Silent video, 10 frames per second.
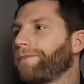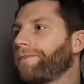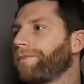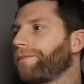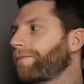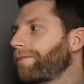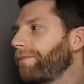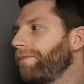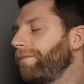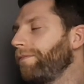
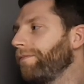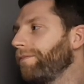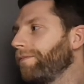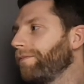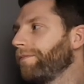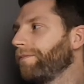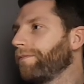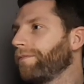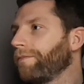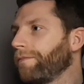
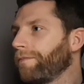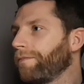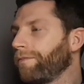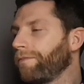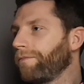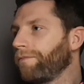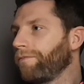(silent)